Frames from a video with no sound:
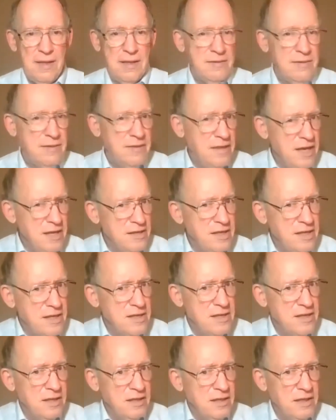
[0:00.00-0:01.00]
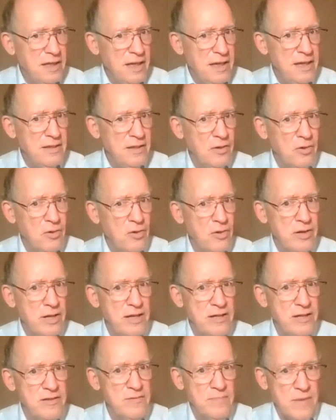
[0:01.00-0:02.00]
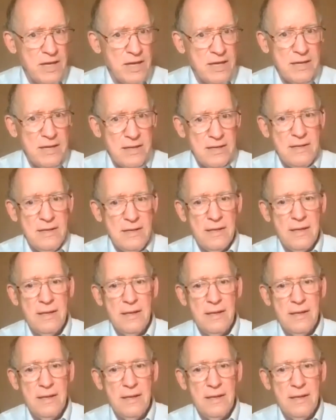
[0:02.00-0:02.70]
that this is the day the Lord has made,